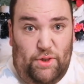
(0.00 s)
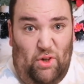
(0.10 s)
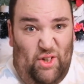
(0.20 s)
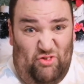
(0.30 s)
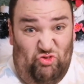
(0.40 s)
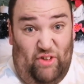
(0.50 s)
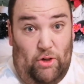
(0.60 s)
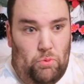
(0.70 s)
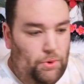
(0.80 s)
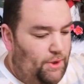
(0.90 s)
like
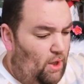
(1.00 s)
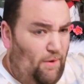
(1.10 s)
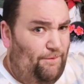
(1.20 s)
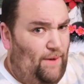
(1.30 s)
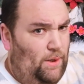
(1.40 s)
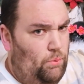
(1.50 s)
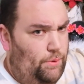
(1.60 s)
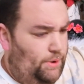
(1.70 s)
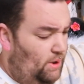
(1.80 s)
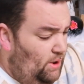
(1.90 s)
real wood, not like fake
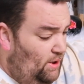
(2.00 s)
wood.